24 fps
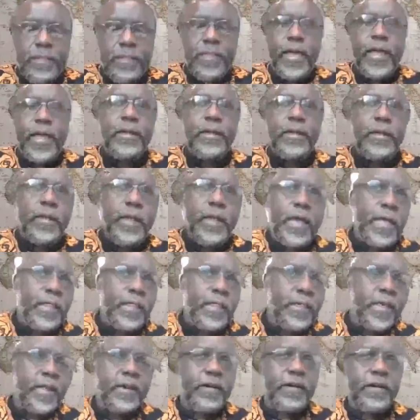And
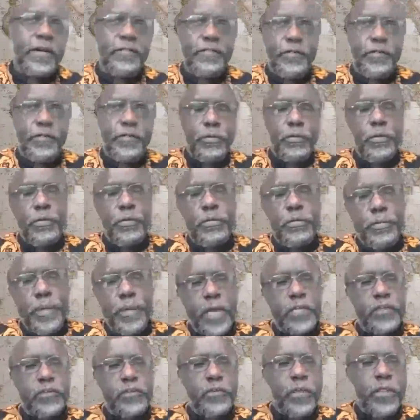then review,
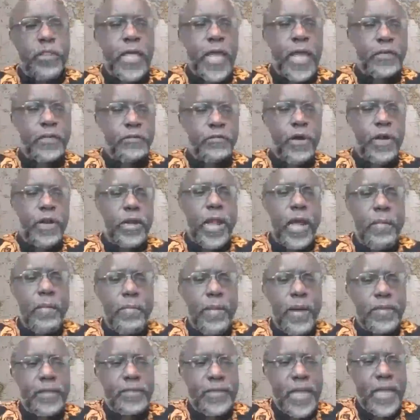make sure that your
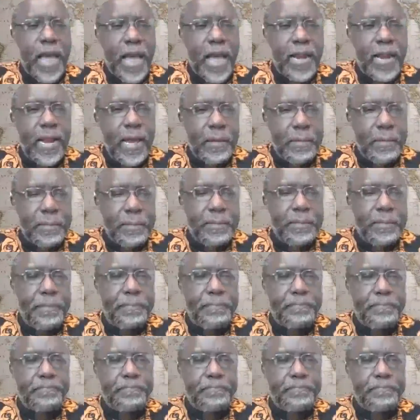numbers add up.